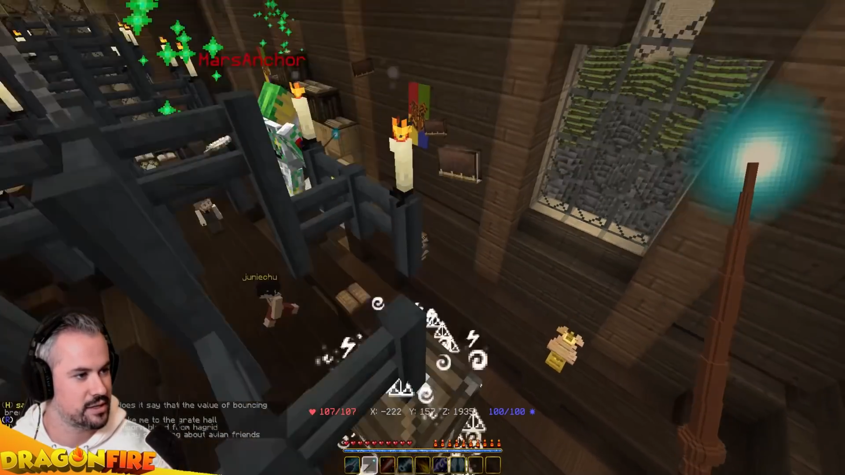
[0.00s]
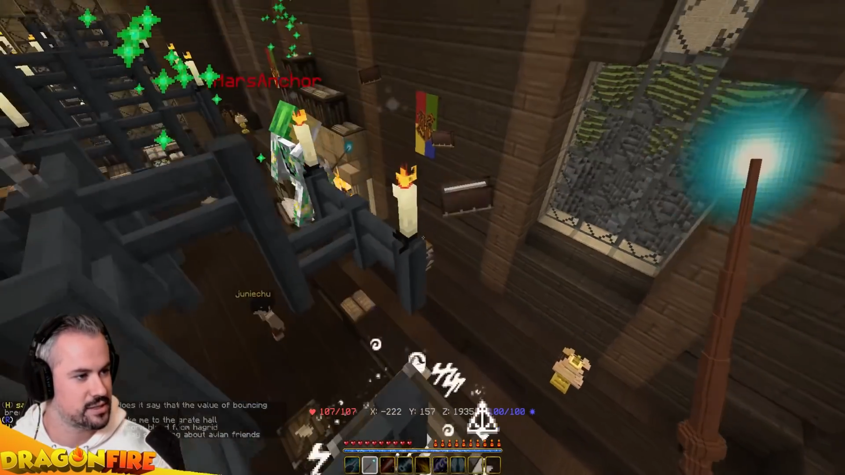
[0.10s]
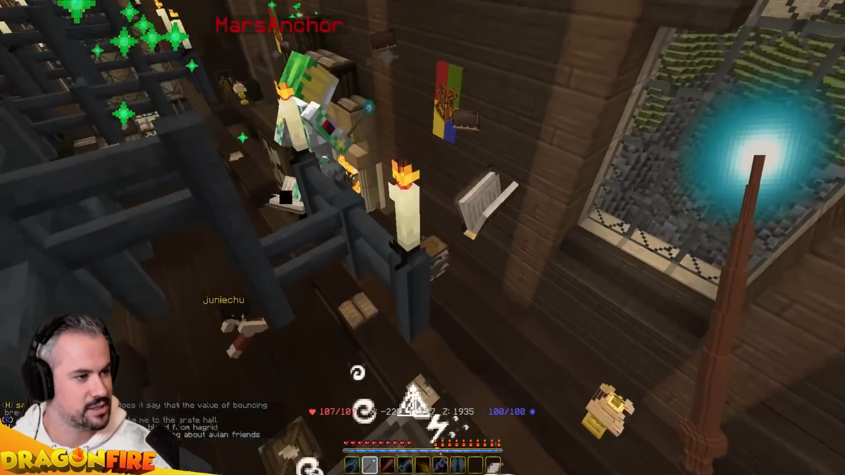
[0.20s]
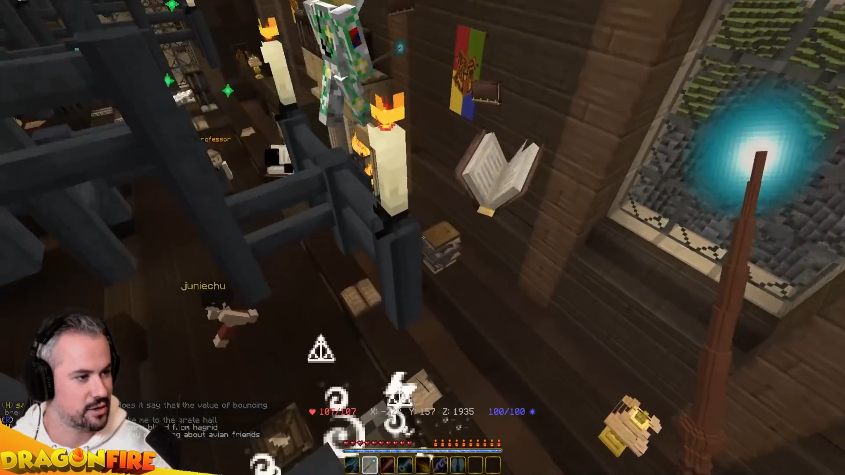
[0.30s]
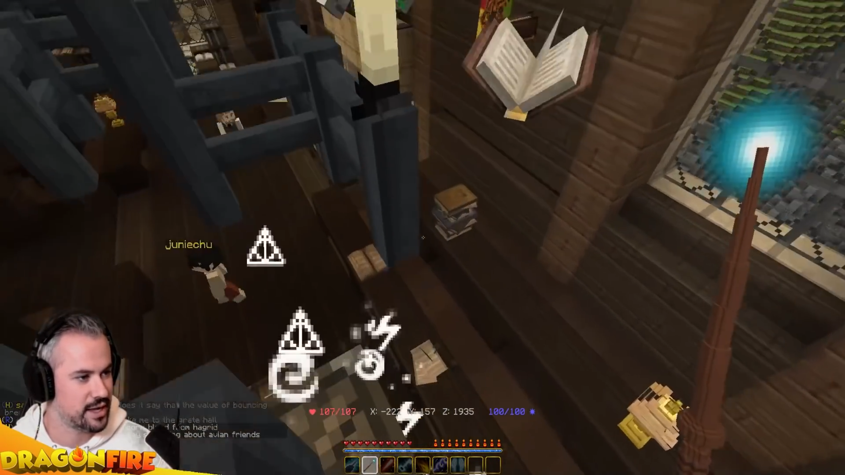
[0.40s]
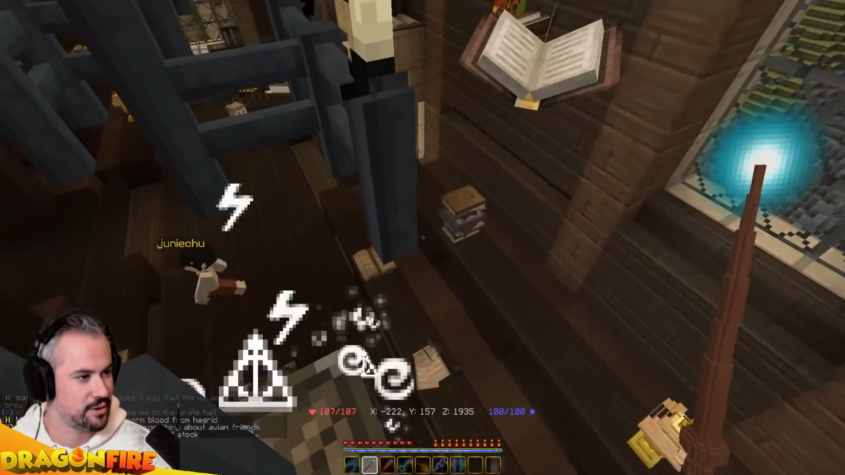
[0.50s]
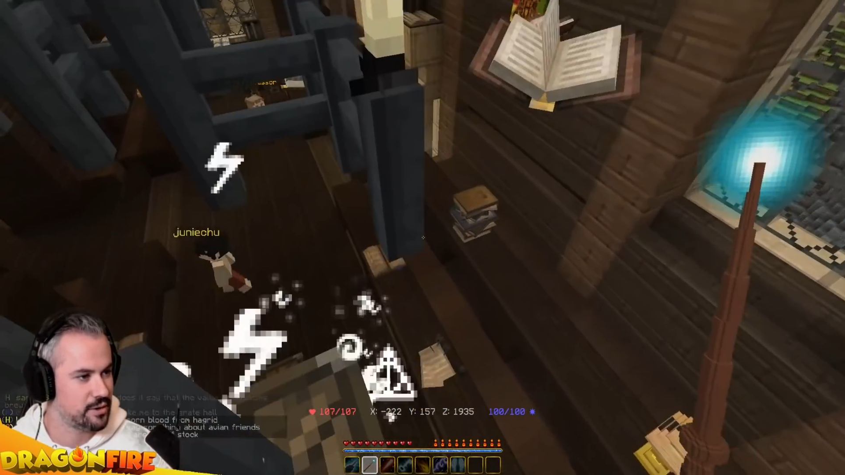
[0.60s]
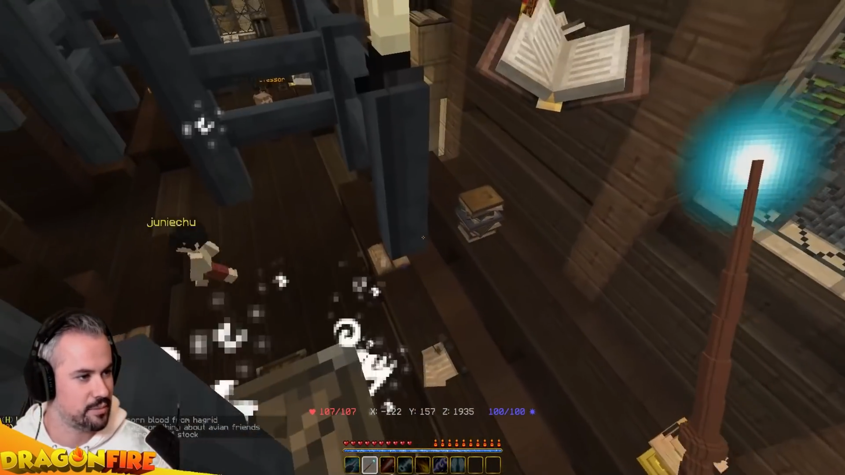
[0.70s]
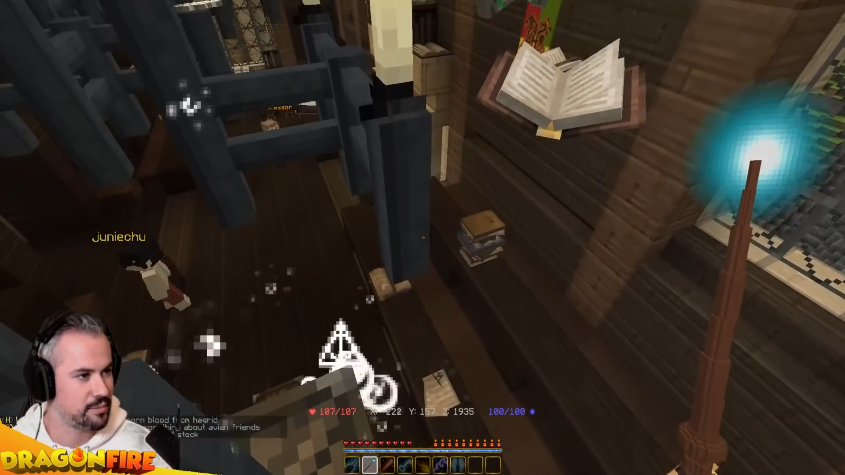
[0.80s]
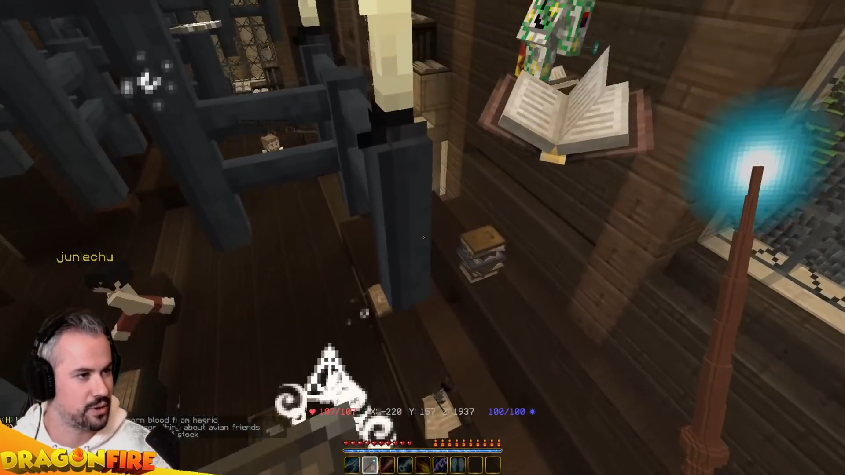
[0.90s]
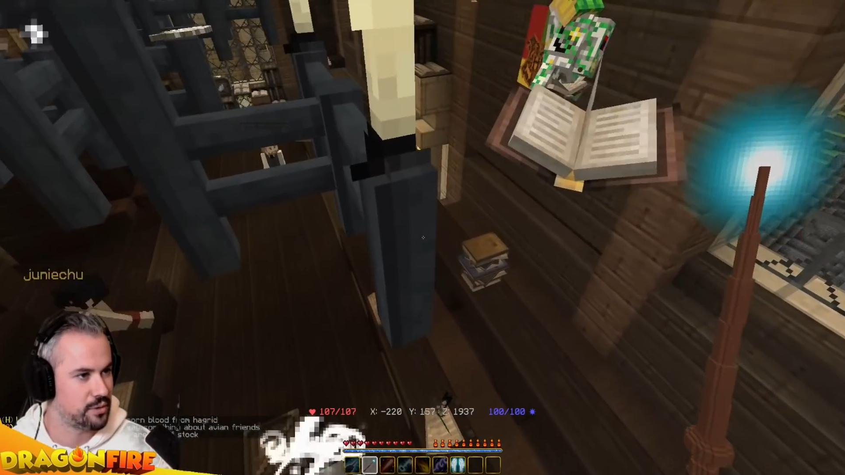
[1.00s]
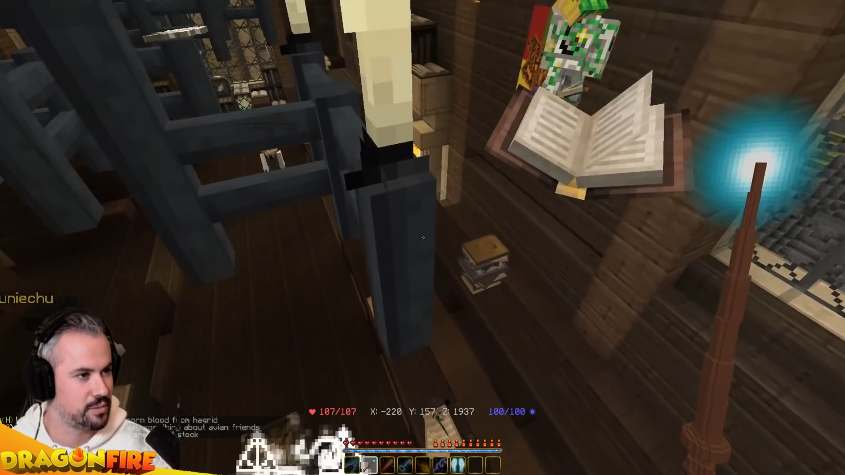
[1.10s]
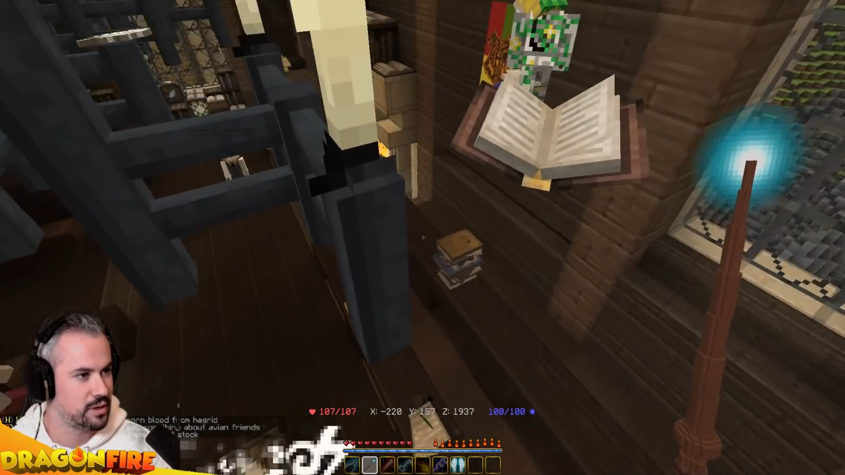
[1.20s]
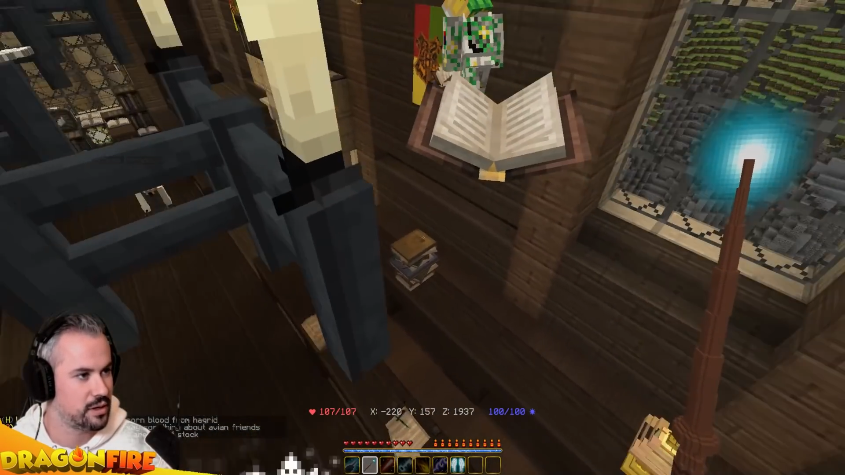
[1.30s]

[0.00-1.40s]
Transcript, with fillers: So now, yeah. boom.